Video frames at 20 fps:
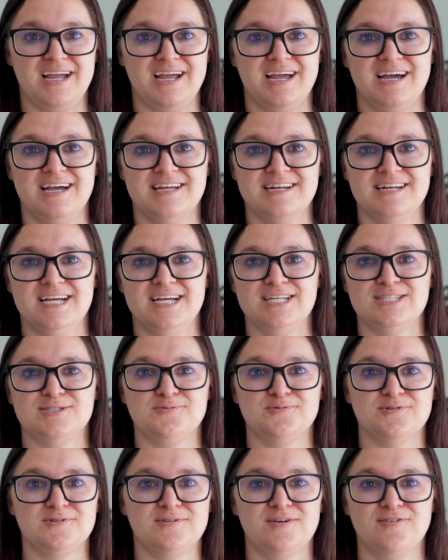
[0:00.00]
And
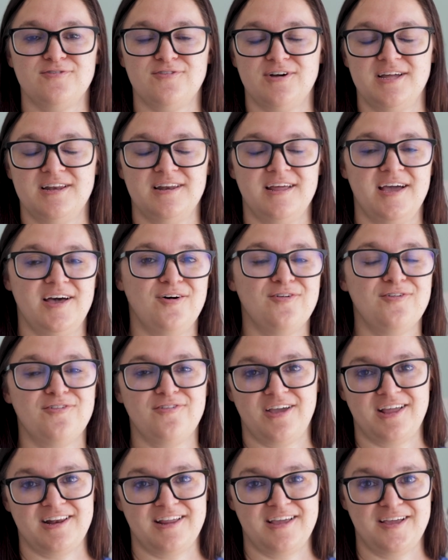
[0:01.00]
it's really fun. Elle
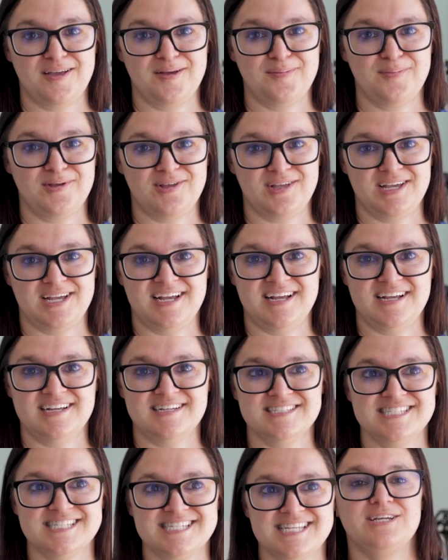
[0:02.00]
Fanning
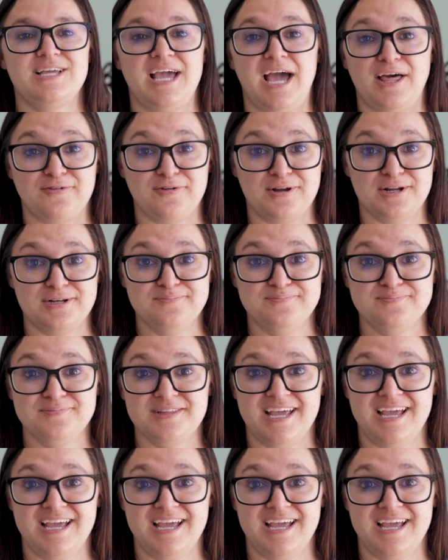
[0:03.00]
plays Catherine,